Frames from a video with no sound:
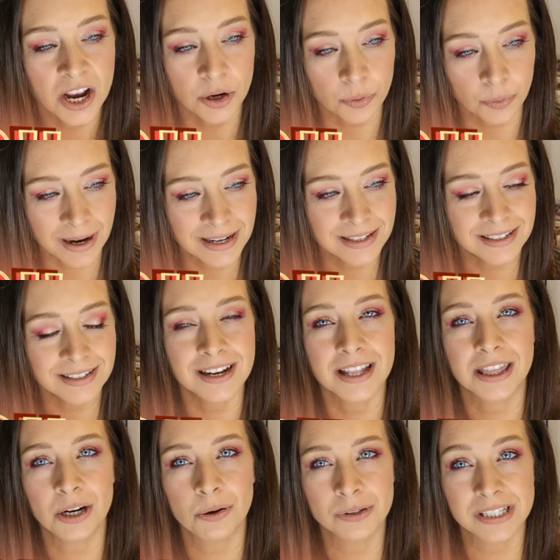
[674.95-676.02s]
Granted,
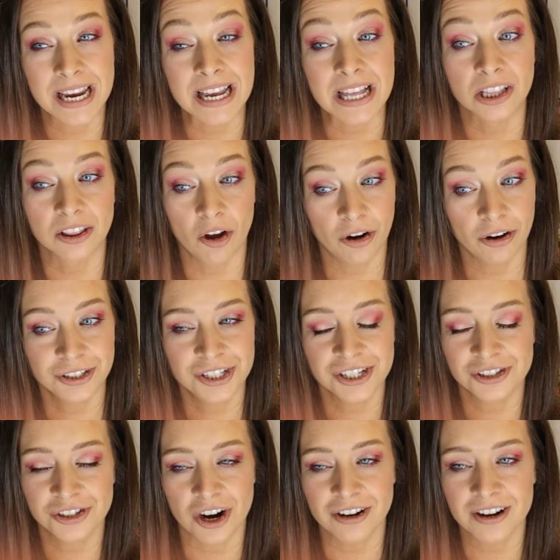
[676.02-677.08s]
there was a large
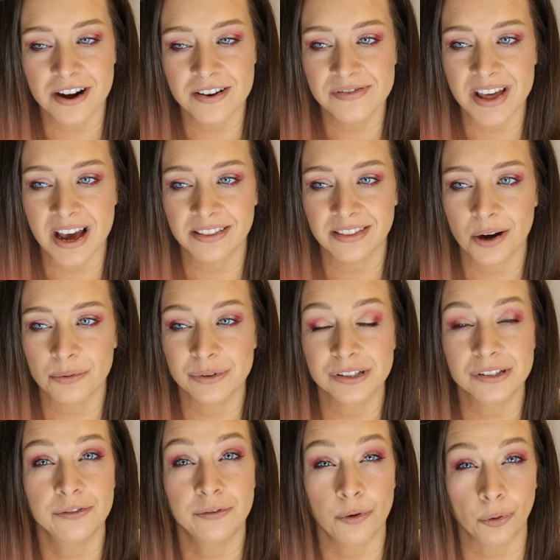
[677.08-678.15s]
chunk of that that
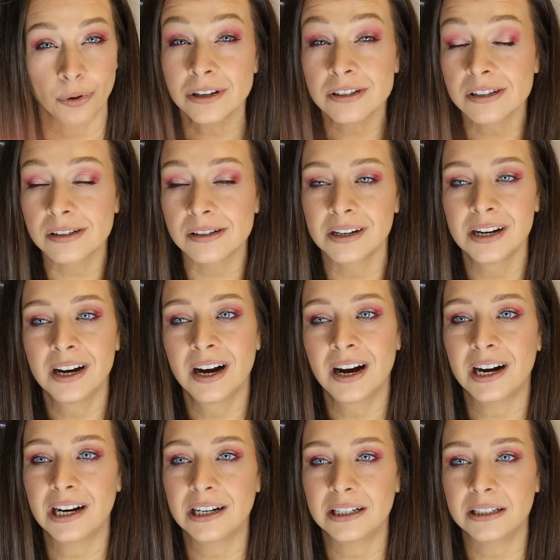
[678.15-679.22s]
was forced,
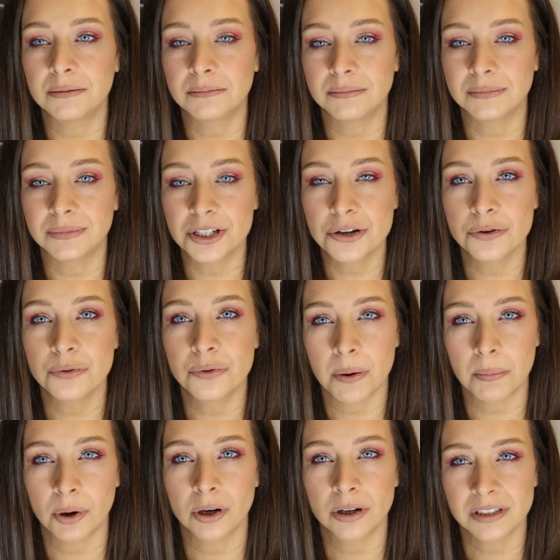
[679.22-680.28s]
um, to
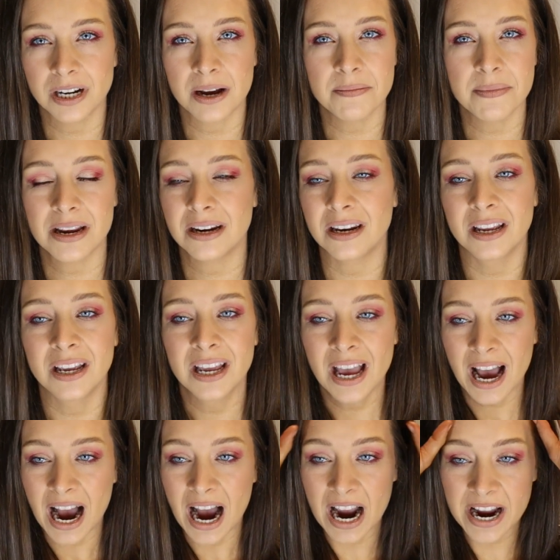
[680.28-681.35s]
purge. I mean,
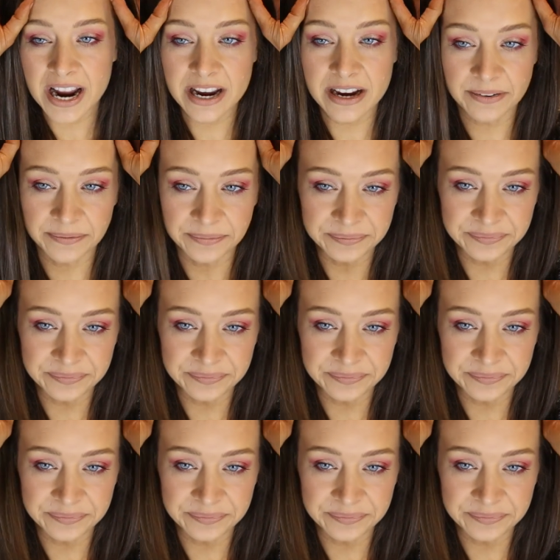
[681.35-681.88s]
I...